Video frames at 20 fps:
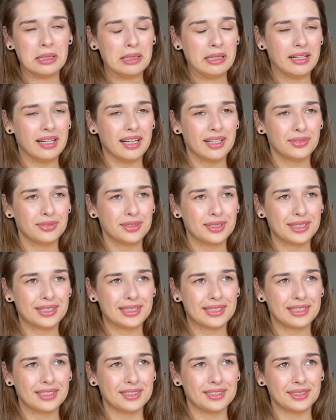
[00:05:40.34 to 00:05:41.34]
I
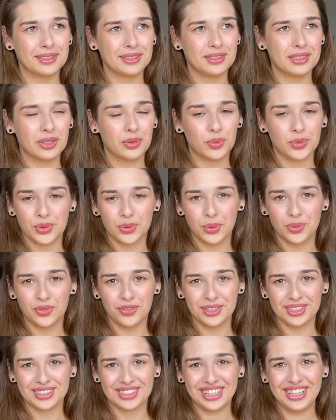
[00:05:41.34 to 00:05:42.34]
think that was
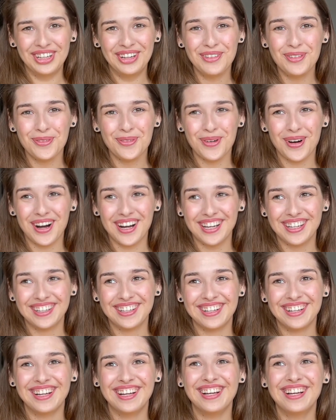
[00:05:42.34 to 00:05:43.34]
obvious
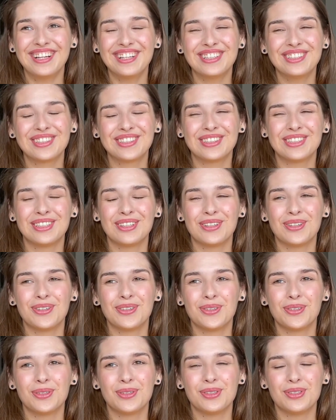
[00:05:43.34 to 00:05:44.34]
why.
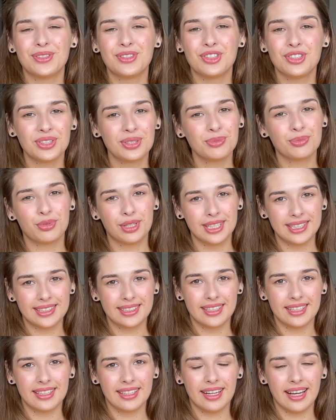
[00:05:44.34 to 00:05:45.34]
So just embrace
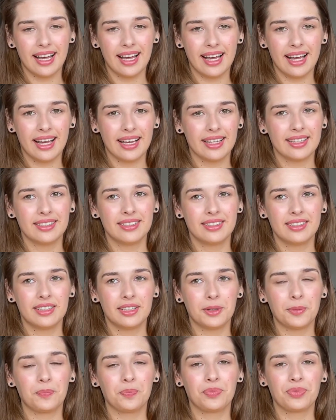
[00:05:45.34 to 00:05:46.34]
it and
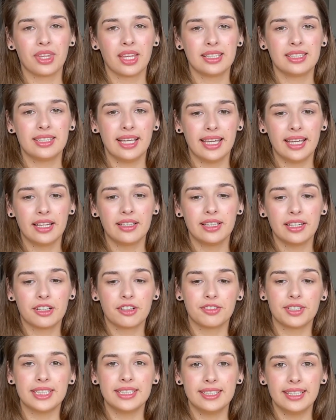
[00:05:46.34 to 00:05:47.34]
take the
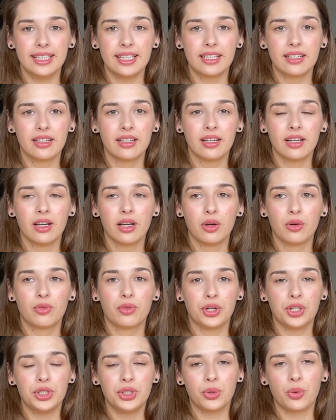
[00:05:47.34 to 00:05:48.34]
critique for
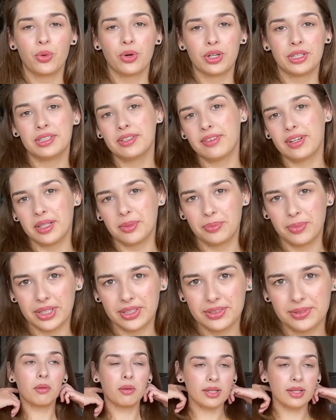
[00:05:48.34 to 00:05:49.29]
your development.